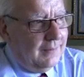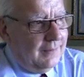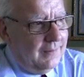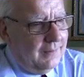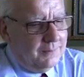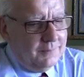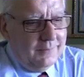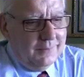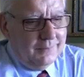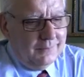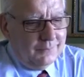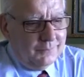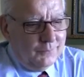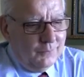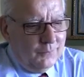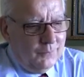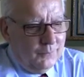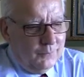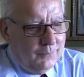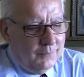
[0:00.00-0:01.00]
I mean,
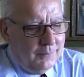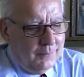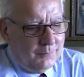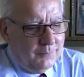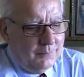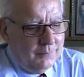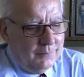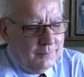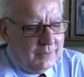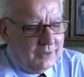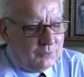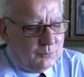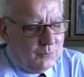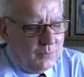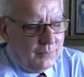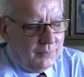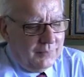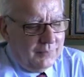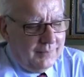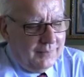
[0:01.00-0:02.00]
to much
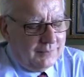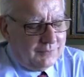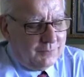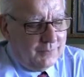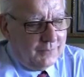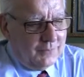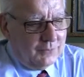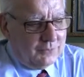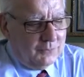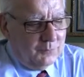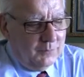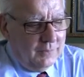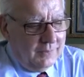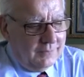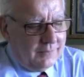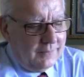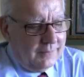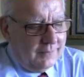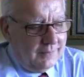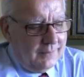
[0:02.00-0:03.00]
more things, because
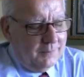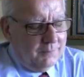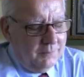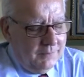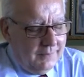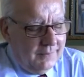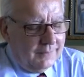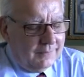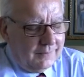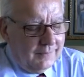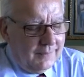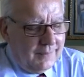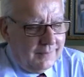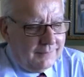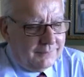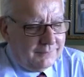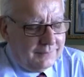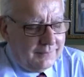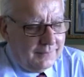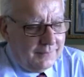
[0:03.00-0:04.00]
immediately
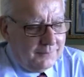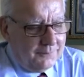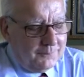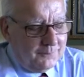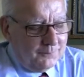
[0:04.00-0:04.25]
after,